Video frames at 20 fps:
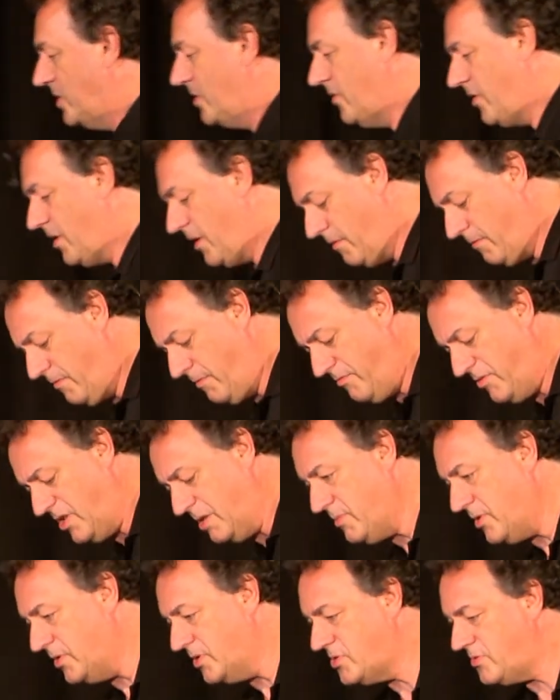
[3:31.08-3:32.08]
or the
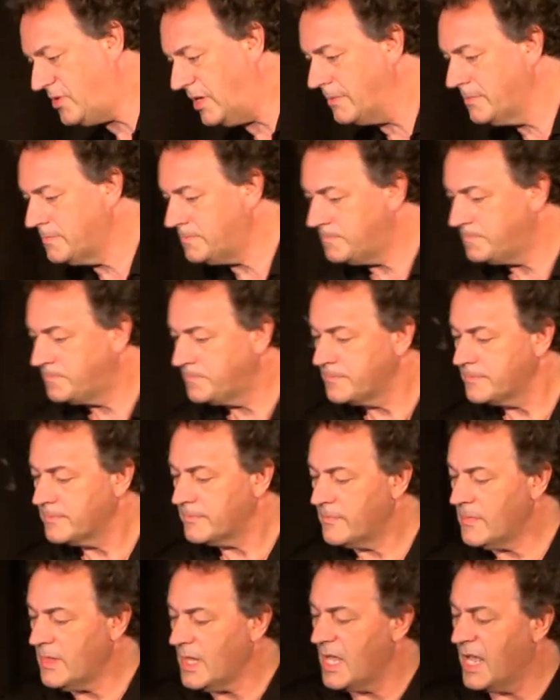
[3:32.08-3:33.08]
film industry.
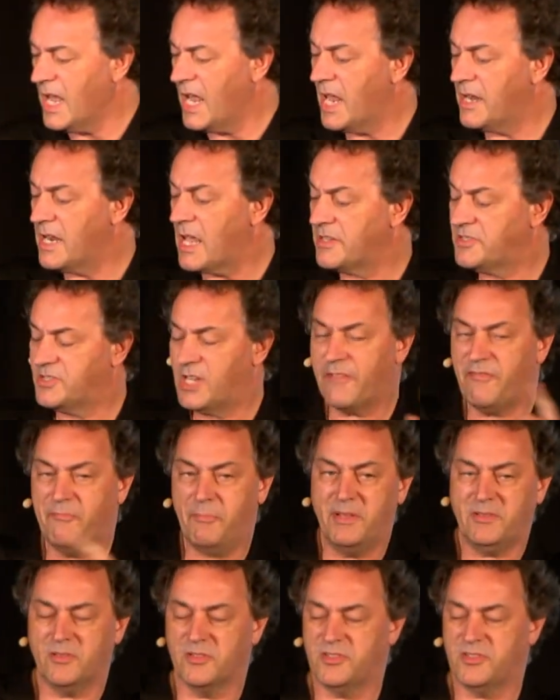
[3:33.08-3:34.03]
And as Jeff Bezos